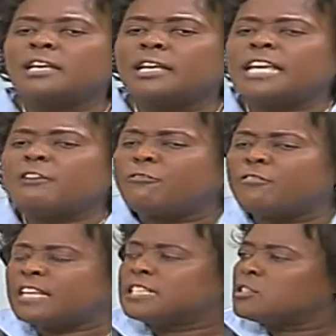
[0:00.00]
if
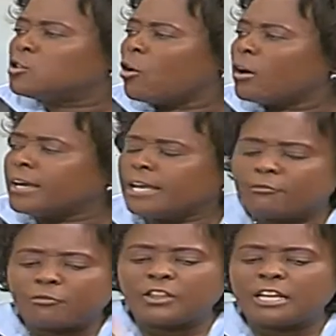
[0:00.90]
it is wrong, if
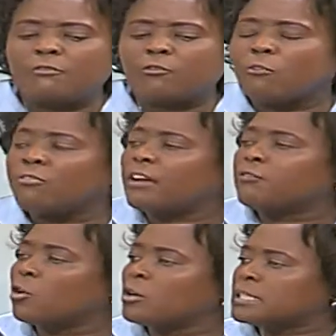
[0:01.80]
three, four, five
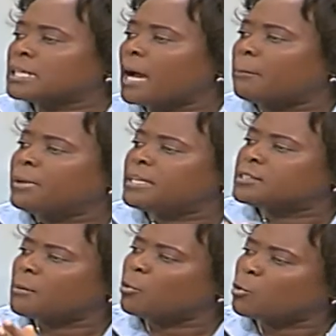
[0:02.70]
wrongs are
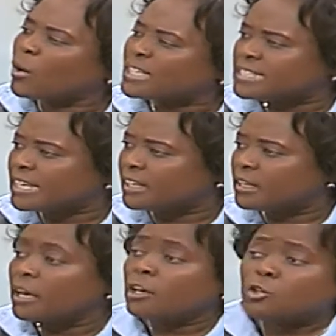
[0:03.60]
placed upon one side,
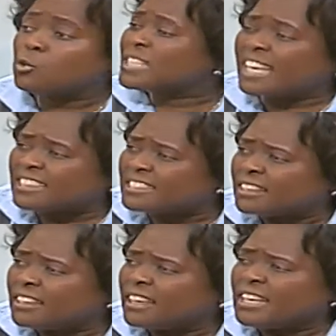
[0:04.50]
you say it.
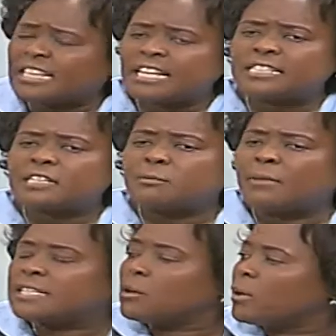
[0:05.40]
It doesn't
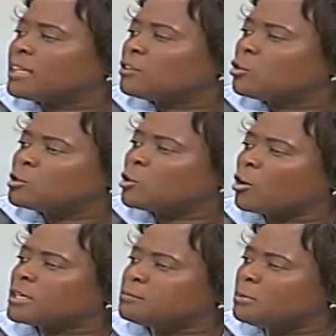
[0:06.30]
matter whether those
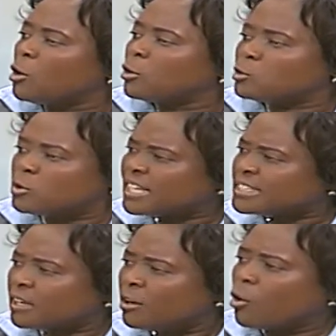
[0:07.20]
wrongs belong to
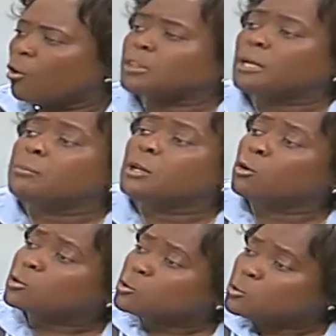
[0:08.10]
NASA or they
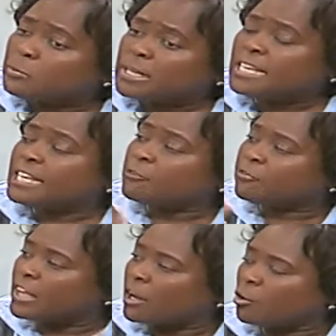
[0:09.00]
belong to Jubilee. If
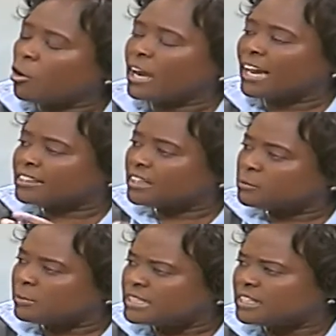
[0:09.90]
they are wrong at
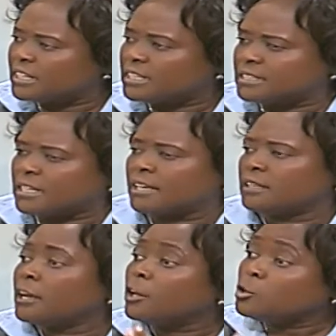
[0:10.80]
that particular side,
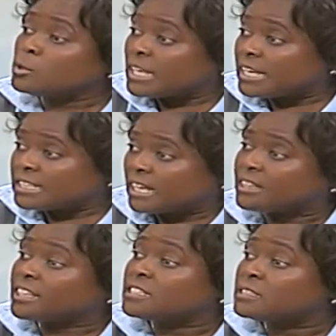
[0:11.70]
you say it. And
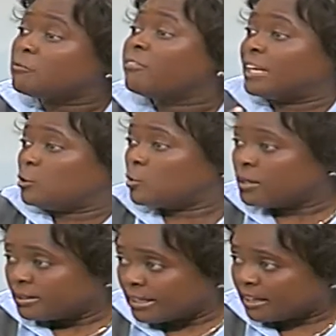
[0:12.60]
that is the value
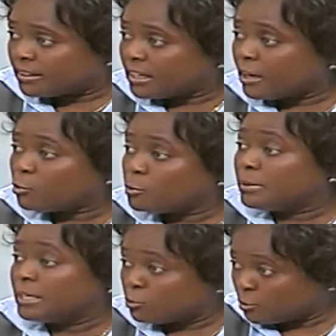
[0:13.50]
that I think I would
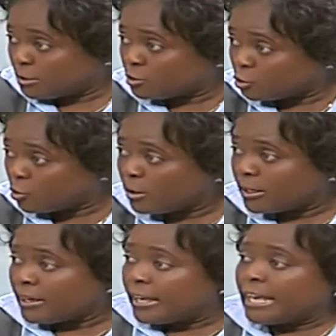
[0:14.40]
bring to this show. Mm
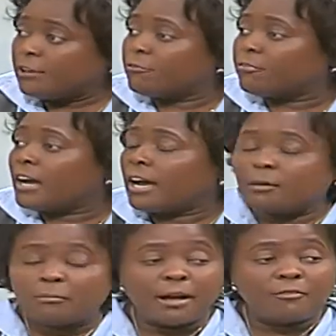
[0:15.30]
-hmm. If uh,
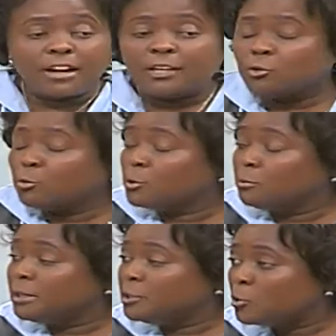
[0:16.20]
my value would
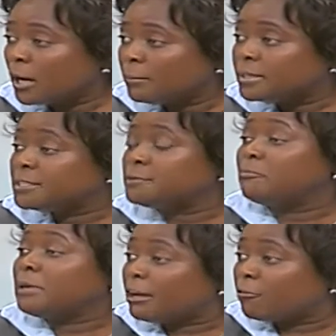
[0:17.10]
be to come and
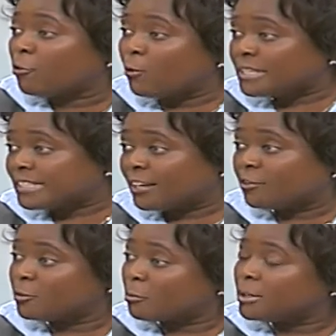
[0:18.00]
speak for one side
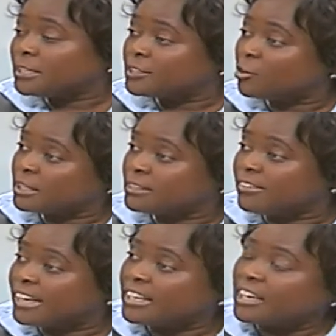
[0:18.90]
of the political
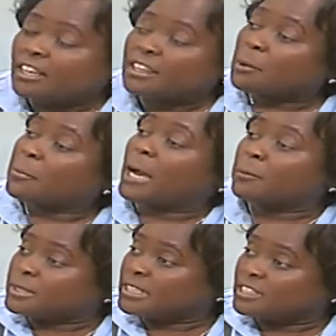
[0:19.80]
divide, then
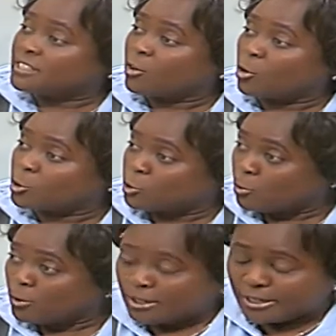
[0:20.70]
perhaps it is the wrong
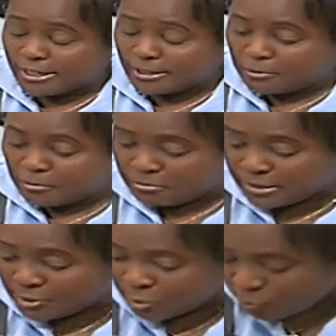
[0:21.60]
show uh,
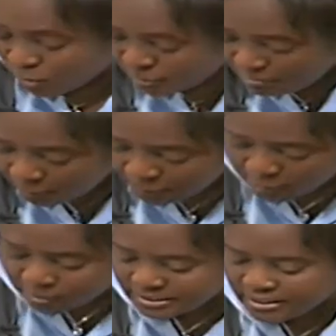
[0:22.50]
based on what
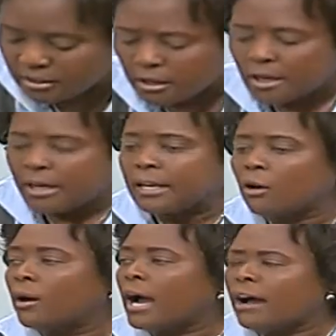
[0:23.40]
Mamboleo is saying.
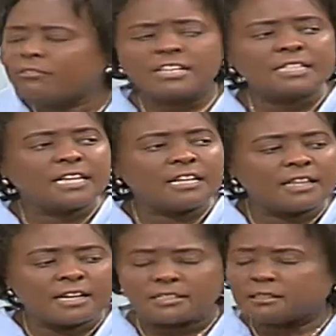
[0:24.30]
Now, having said
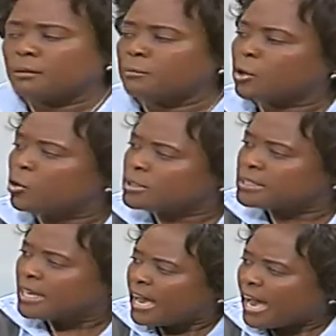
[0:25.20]
that, because
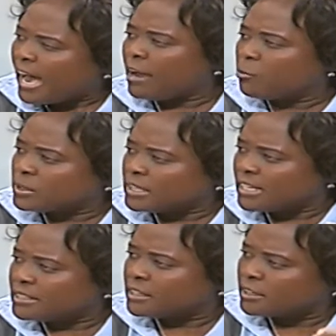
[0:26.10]
I was
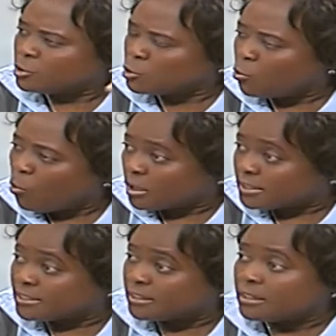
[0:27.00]
answering to
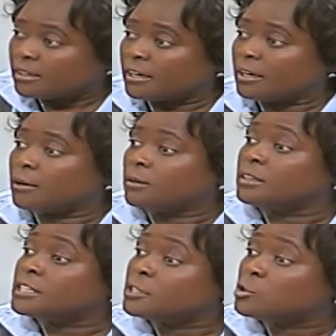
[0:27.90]
what uh,
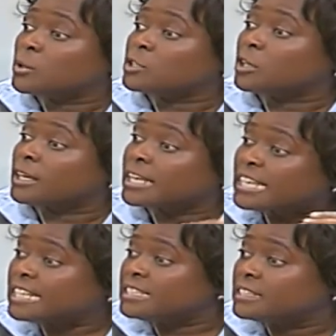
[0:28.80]
the situation
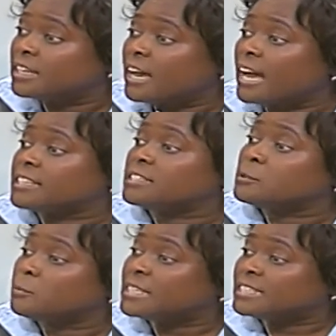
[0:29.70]
is as
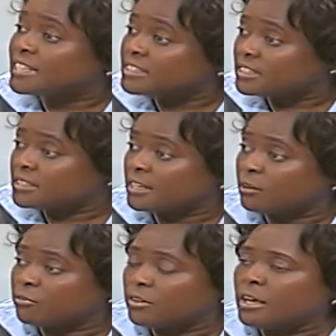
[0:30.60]
it presents
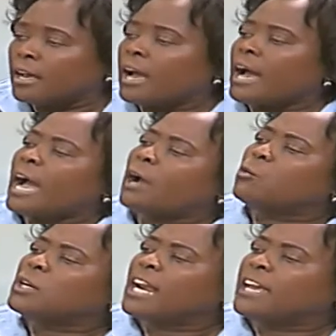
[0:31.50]
itself, I
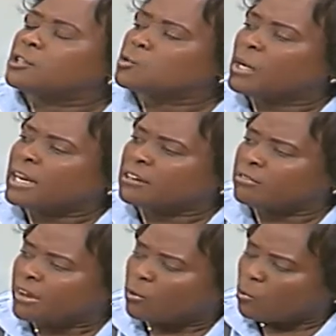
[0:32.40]
would like to
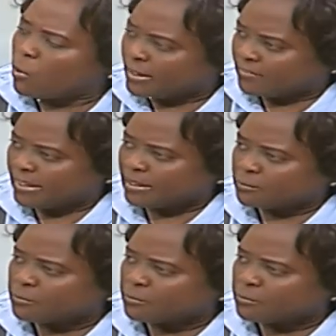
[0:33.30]
clarify one thing.